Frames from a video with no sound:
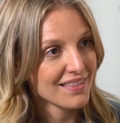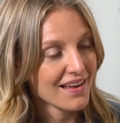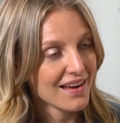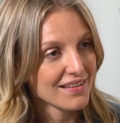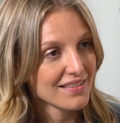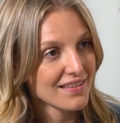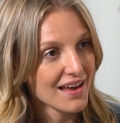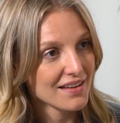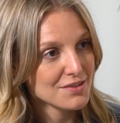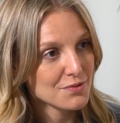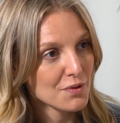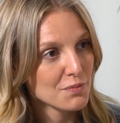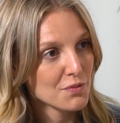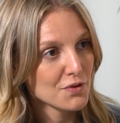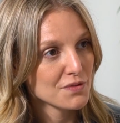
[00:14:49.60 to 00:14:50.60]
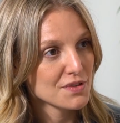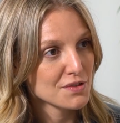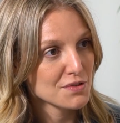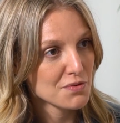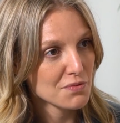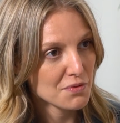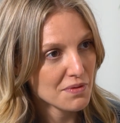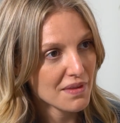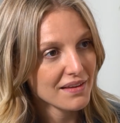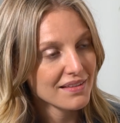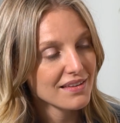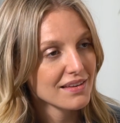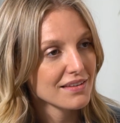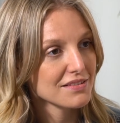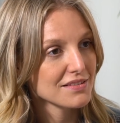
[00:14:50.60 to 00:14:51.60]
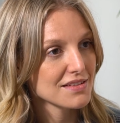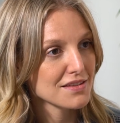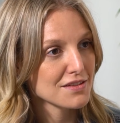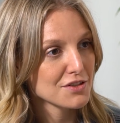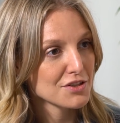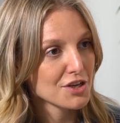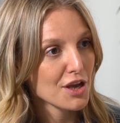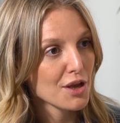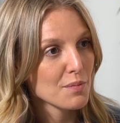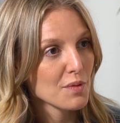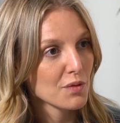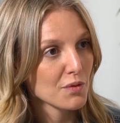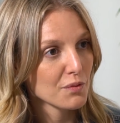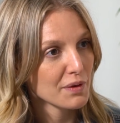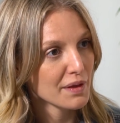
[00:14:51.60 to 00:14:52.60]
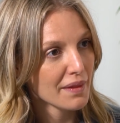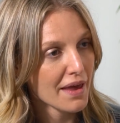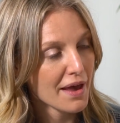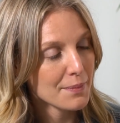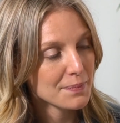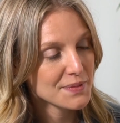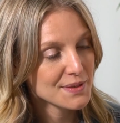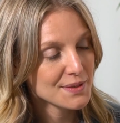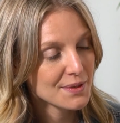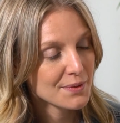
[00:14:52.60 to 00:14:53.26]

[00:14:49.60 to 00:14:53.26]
that that's what moves us through, like the guilt and the shame and the relapse.